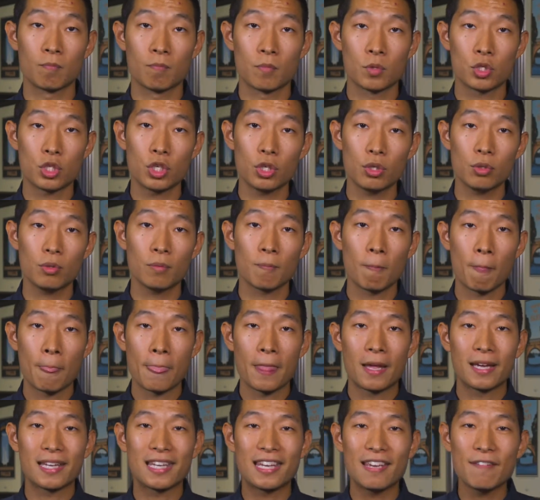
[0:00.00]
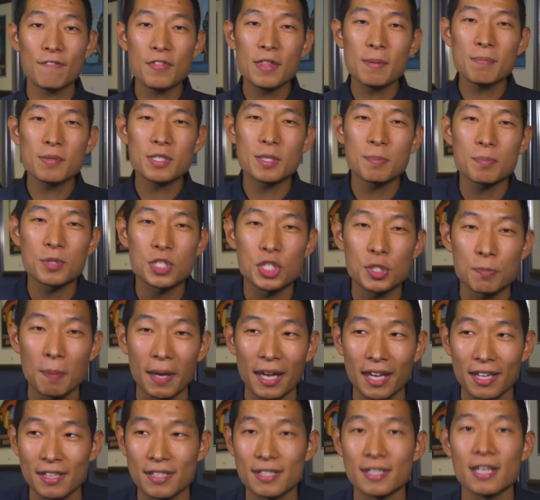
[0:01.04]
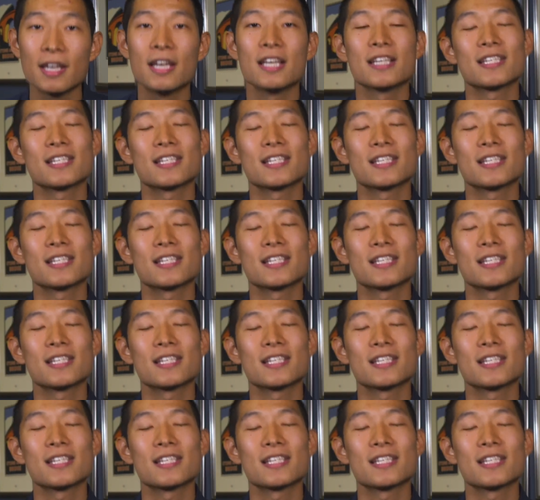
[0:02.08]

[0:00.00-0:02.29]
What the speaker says: 2, give them some space.